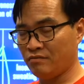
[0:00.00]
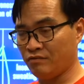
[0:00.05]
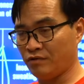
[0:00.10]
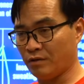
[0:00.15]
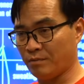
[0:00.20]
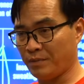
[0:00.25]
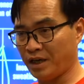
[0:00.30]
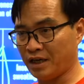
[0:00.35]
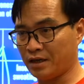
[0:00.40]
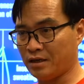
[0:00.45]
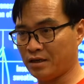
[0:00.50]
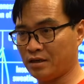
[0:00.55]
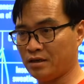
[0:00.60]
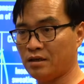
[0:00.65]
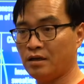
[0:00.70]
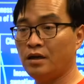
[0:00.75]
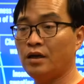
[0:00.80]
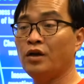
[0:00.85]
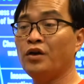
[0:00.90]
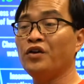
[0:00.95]
make
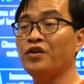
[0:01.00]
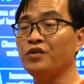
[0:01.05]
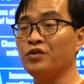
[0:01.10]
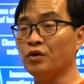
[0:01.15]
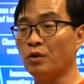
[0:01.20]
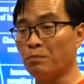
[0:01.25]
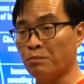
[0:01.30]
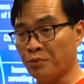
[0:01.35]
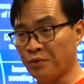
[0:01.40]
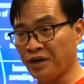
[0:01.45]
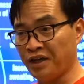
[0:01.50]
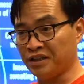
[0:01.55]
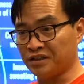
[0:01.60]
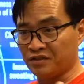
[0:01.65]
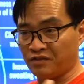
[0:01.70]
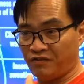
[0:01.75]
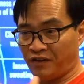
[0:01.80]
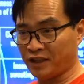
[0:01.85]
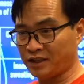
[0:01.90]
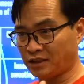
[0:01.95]
your breathe
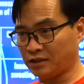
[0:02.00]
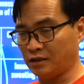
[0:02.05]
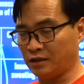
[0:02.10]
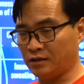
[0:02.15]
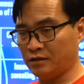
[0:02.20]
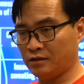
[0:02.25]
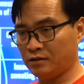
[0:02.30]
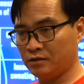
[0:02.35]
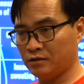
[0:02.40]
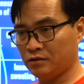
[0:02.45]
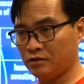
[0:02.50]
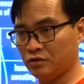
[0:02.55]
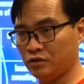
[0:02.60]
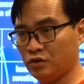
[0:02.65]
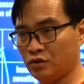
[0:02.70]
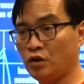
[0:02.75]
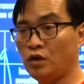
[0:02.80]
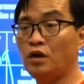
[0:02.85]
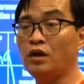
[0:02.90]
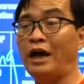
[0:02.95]
faster
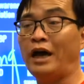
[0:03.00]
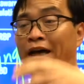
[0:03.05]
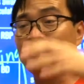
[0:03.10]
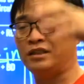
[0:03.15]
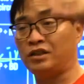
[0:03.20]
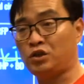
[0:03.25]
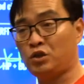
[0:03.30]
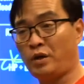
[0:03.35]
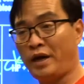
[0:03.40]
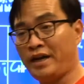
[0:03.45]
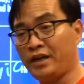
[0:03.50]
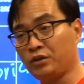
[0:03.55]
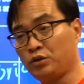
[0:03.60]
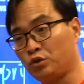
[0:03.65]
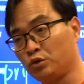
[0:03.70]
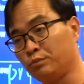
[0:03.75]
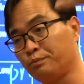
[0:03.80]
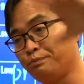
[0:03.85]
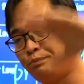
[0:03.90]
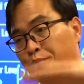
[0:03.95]
and trying to
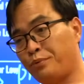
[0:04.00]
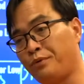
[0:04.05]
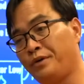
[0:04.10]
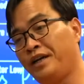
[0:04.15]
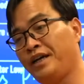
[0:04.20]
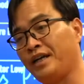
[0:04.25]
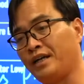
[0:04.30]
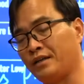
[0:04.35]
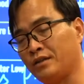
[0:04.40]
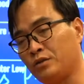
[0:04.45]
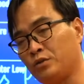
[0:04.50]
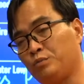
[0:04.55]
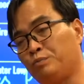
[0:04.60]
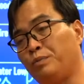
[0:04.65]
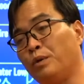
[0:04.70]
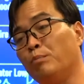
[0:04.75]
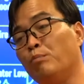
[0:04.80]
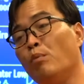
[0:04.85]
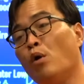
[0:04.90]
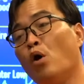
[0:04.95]
bring the
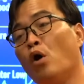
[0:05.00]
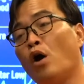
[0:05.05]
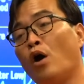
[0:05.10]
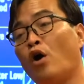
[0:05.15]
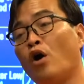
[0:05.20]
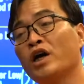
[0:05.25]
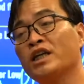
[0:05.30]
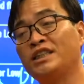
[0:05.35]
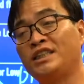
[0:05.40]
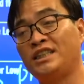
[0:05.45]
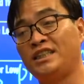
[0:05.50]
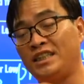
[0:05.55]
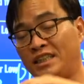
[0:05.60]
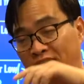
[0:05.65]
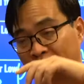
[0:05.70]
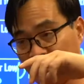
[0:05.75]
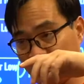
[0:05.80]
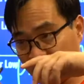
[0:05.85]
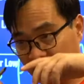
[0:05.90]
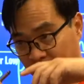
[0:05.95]
more oxygen
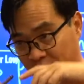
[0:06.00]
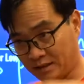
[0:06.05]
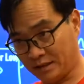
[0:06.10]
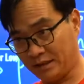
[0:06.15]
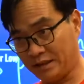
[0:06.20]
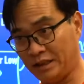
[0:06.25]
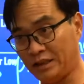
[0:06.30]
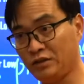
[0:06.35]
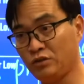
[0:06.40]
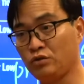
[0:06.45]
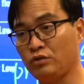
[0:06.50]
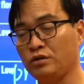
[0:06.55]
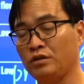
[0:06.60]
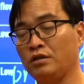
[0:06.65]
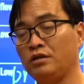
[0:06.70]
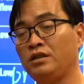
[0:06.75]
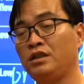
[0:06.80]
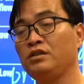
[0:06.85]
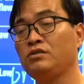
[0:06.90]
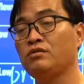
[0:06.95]
into
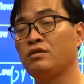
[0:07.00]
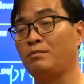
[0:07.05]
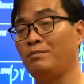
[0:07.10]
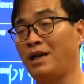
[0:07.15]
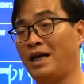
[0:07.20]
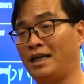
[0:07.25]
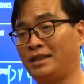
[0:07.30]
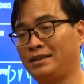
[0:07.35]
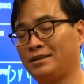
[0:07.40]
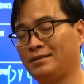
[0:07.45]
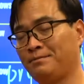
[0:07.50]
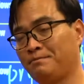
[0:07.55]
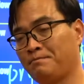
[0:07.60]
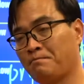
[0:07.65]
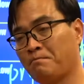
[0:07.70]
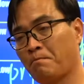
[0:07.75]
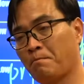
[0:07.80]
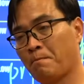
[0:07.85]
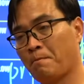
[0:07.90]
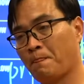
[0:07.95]
the blood.
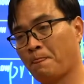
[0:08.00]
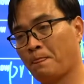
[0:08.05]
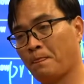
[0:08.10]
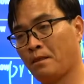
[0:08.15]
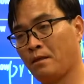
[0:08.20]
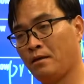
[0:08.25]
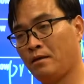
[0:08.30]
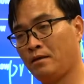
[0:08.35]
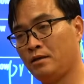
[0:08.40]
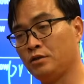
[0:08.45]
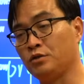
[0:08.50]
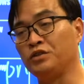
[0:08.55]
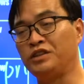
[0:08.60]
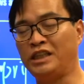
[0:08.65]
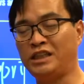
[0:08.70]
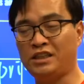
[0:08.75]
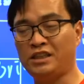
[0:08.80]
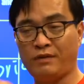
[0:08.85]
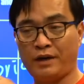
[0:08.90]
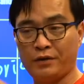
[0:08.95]
So that
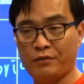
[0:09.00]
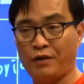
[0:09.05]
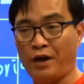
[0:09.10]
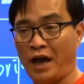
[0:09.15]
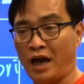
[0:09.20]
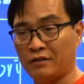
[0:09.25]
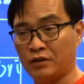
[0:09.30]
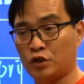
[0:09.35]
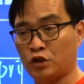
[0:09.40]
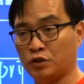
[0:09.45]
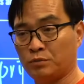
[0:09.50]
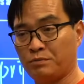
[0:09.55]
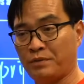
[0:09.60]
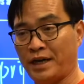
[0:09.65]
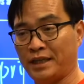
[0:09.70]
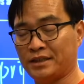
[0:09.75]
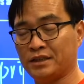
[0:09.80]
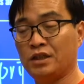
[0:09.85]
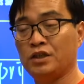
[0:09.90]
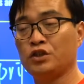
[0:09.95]
is why you will have short breath.
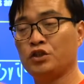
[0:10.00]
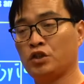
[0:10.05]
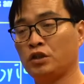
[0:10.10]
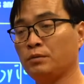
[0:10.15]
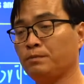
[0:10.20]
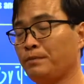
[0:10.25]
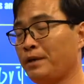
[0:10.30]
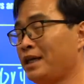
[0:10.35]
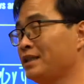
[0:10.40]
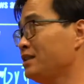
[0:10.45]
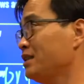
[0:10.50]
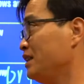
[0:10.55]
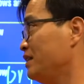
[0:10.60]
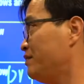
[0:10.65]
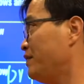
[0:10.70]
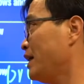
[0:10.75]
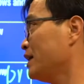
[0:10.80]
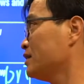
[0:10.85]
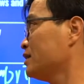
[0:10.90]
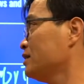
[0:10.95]
Short breath,
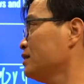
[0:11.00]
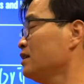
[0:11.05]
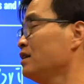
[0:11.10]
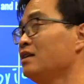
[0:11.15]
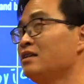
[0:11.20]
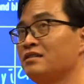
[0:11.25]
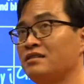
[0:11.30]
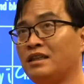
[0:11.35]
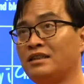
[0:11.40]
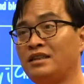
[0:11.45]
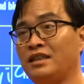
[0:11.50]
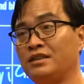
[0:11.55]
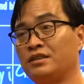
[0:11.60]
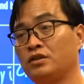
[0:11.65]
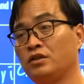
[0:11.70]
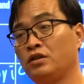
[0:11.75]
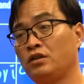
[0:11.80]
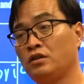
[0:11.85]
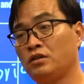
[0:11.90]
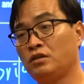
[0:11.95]
that is,
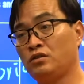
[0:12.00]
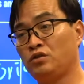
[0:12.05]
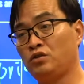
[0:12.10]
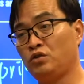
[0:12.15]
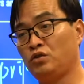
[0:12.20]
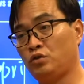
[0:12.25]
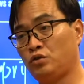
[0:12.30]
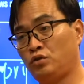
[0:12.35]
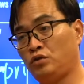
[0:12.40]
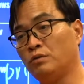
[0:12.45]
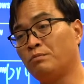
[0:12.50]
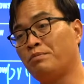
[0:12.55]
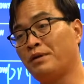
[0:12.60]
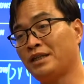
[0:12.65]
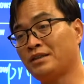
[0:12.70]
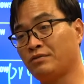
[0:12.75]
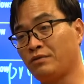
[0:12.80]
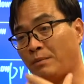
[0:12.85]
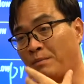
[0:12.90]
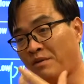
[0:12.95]
your
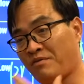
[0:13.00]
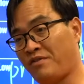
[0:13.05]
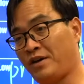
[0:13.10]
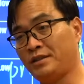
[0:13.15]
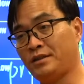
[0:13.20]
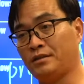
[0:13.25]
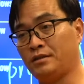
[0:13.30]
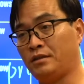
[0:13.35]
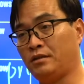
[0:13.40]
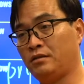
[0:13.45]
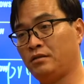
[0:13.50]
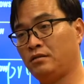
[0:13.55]
breath will be faster.